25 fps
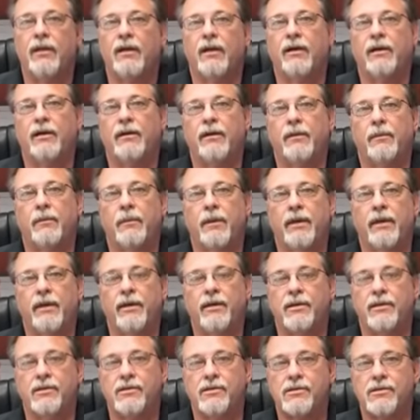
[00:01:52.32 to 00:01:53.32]

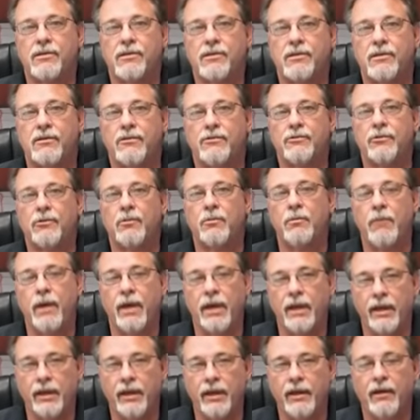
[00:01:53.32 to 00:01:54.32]
has
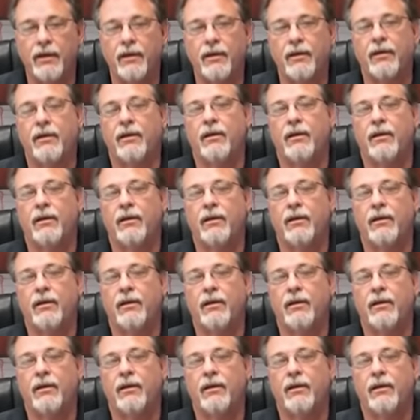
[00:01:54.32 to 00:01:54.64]
dramatic